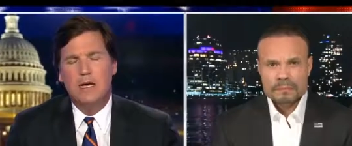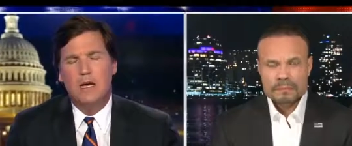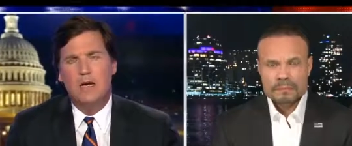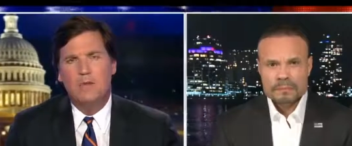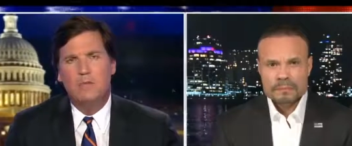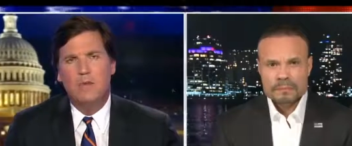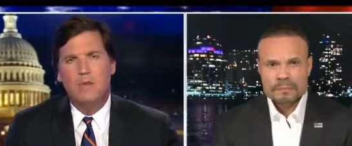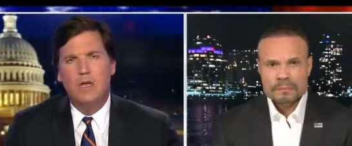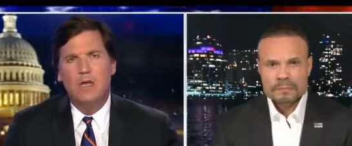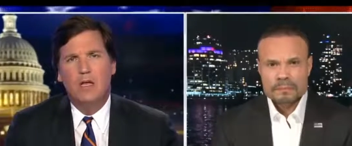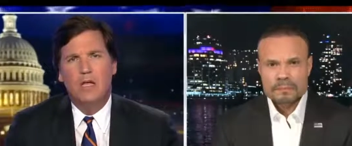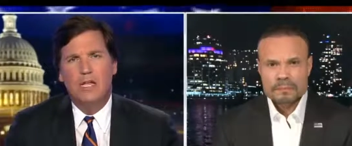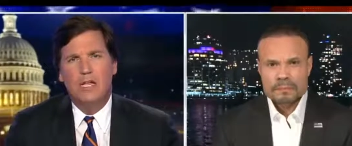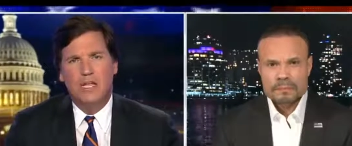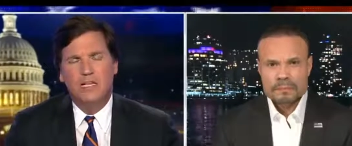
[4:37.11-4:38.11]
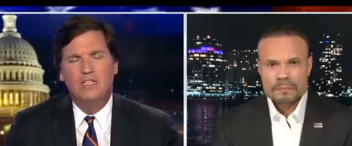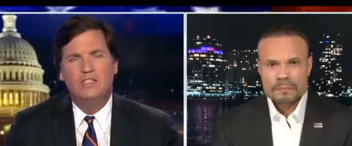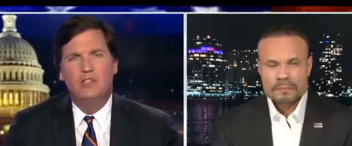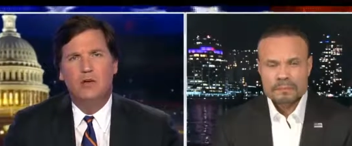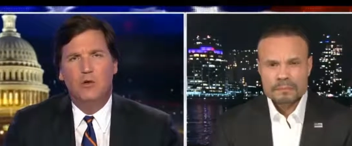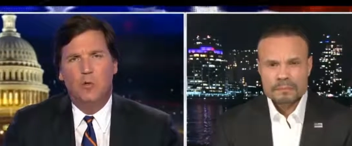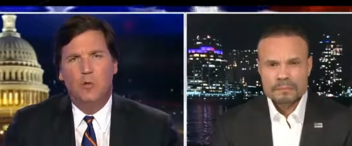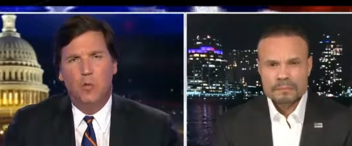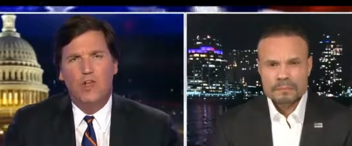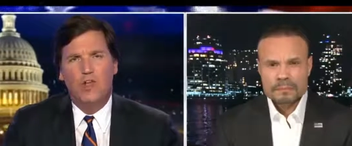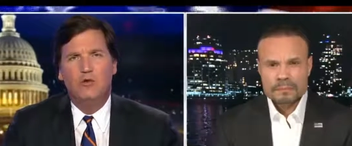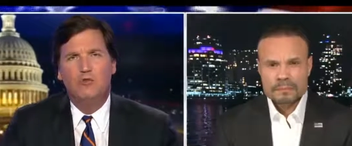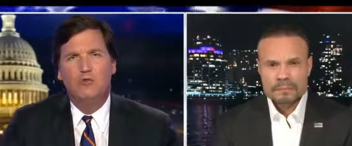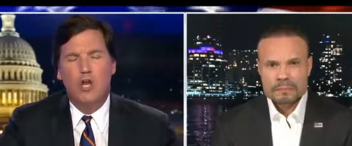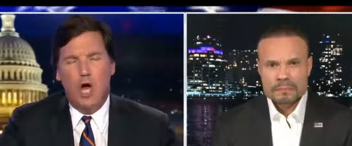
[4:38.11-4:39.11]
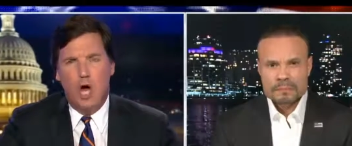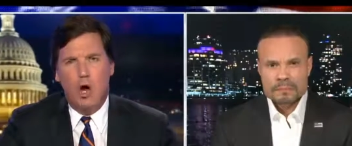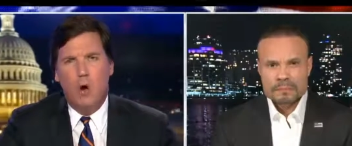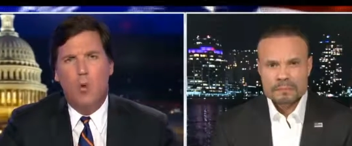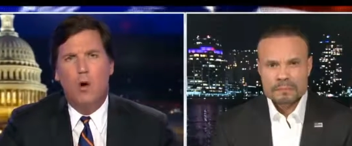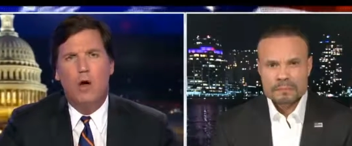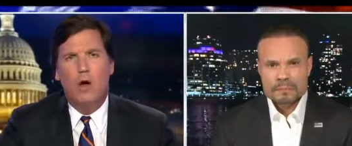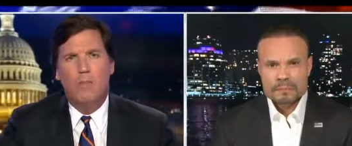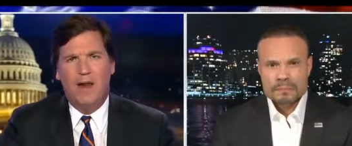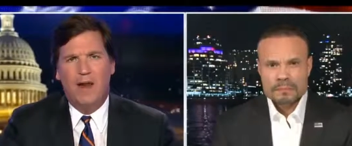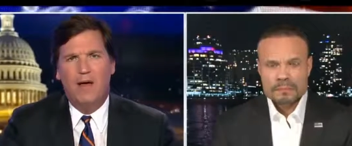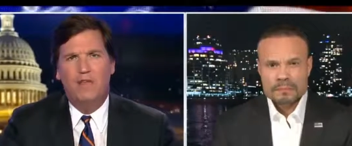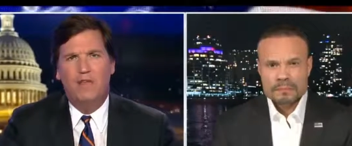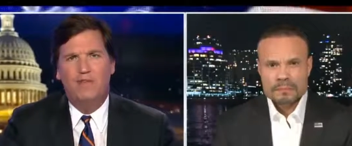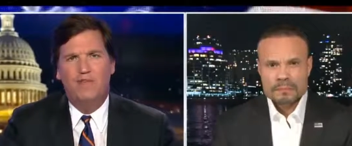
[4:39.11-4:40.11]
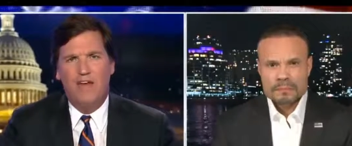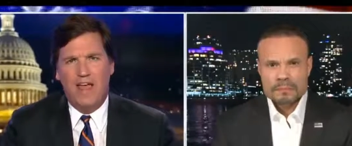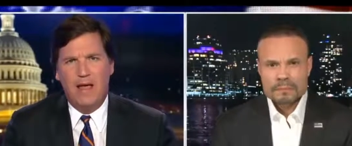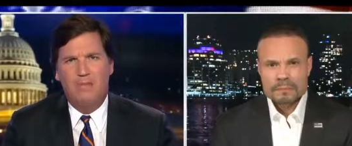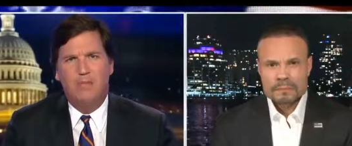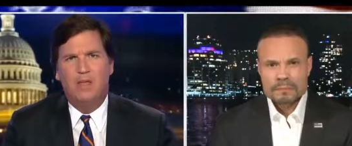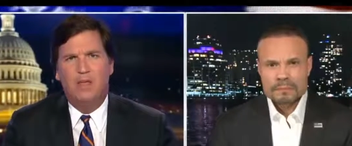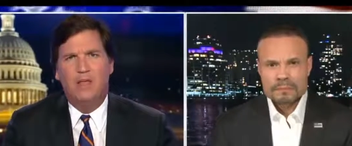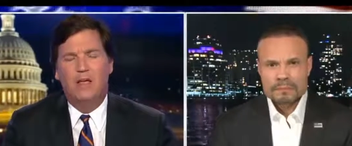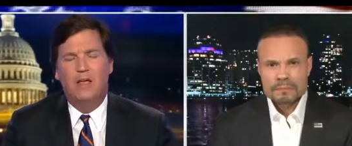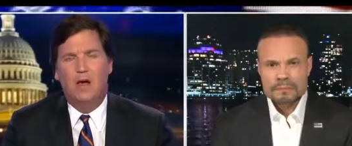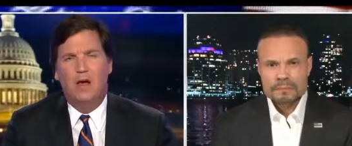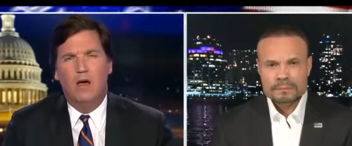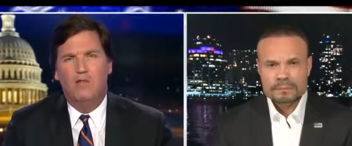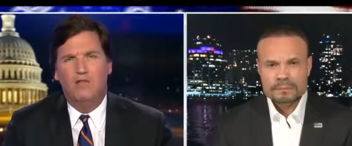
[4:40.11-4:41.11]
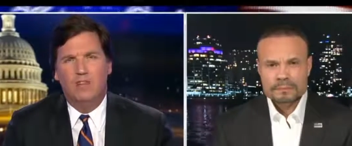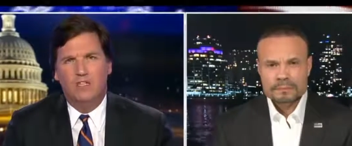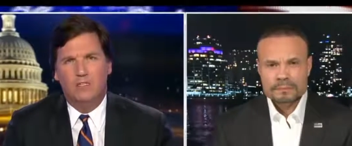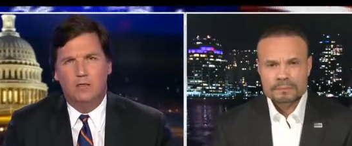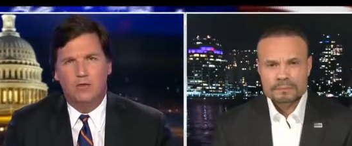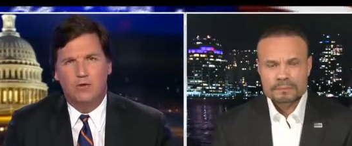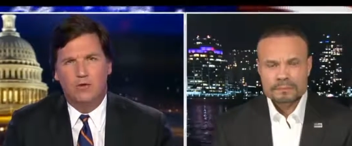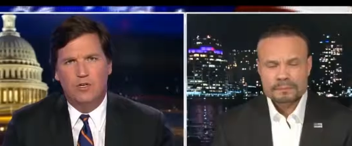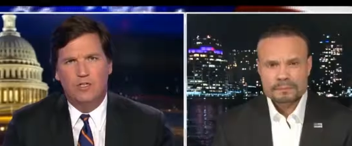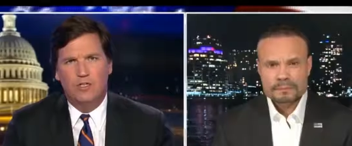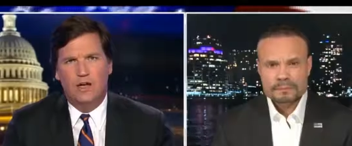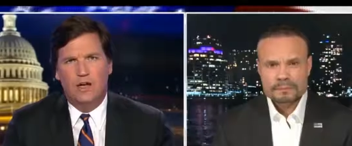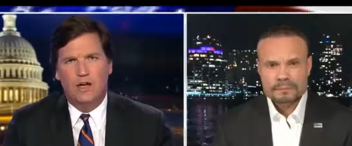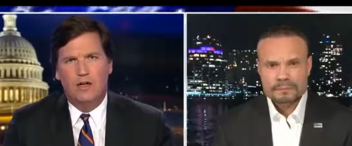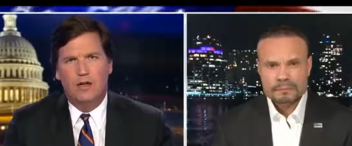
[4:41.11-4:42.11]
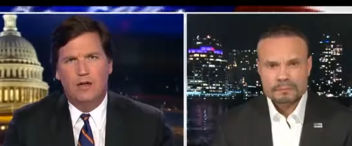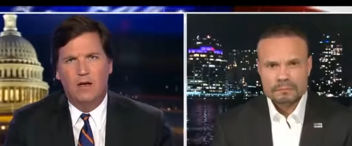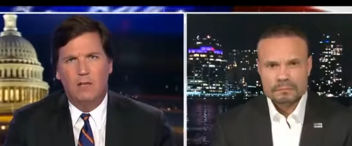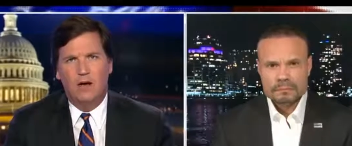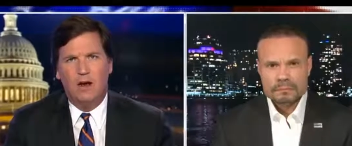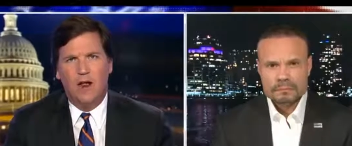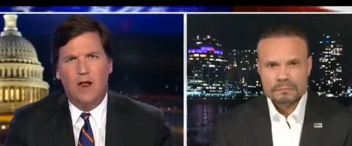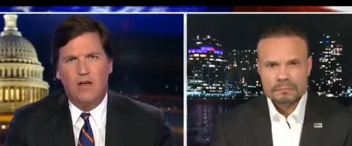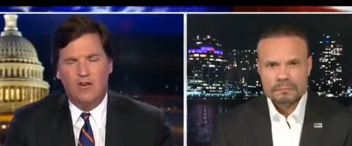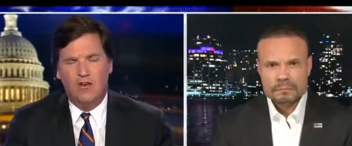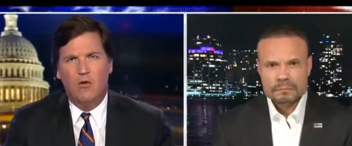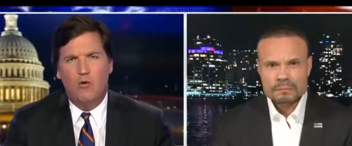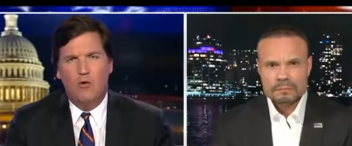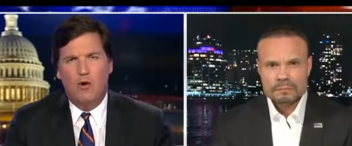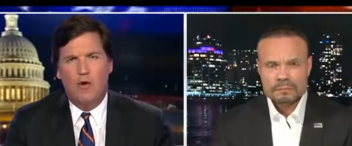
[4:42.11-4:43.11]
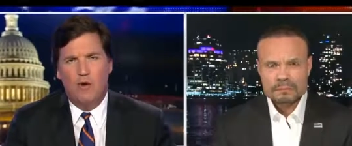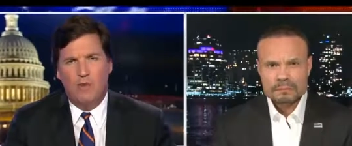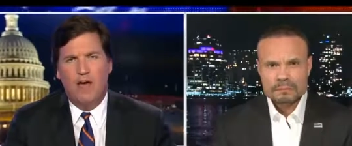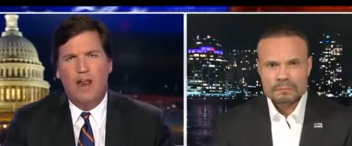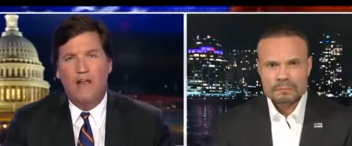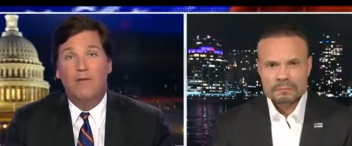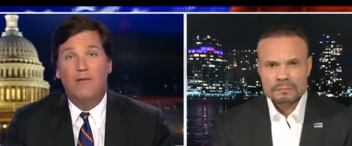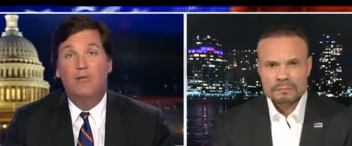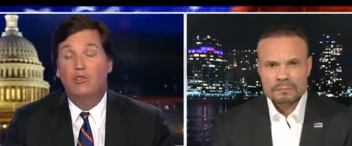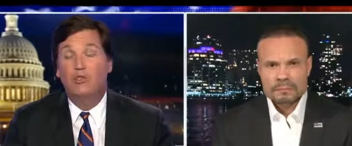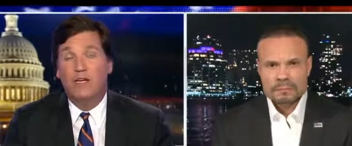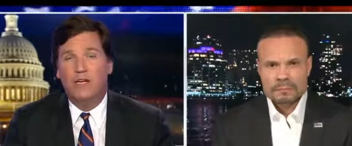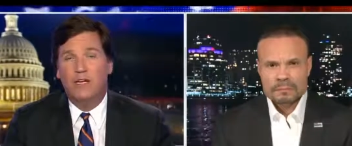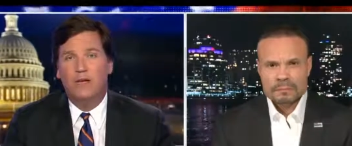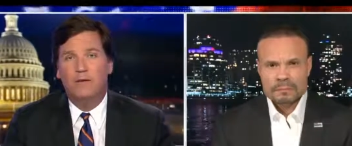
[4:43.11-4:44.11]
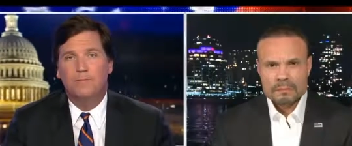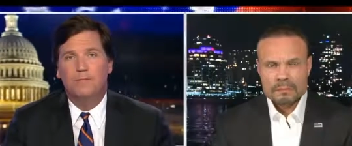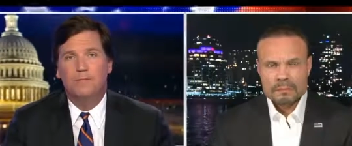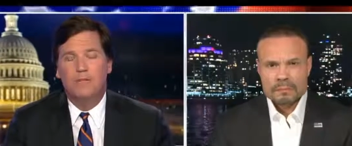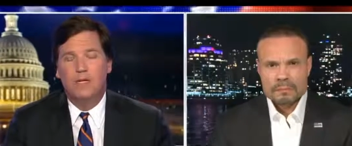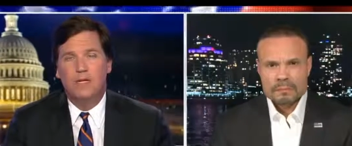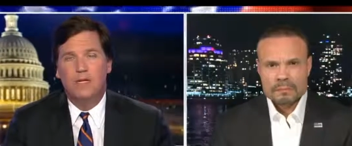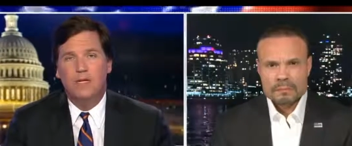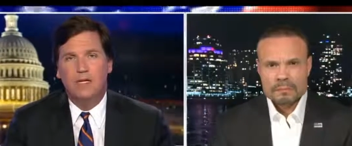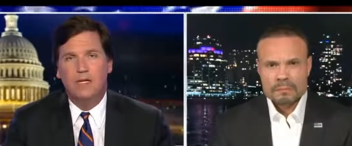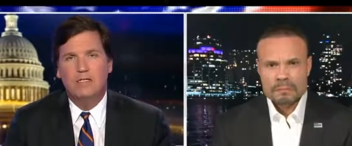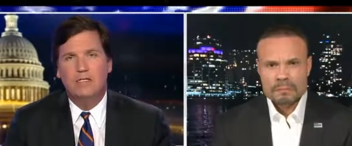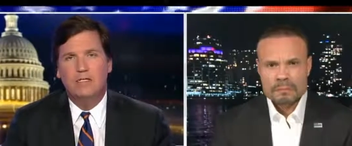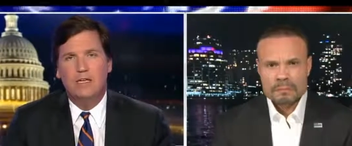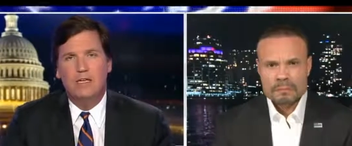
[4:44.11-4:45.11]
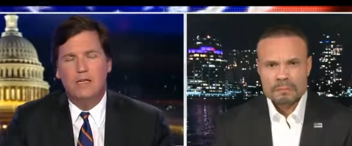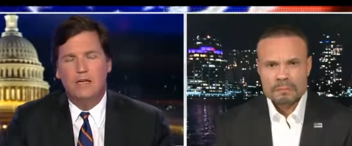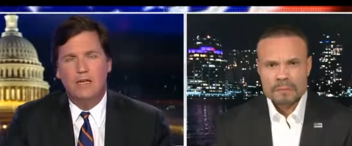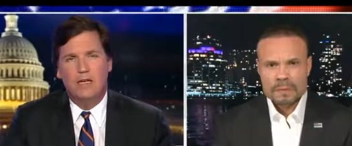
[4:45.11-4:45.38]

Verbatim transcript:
Speaker 1: Um, is what you know about how the family of this lunatic, about how you know about how they were treated, is it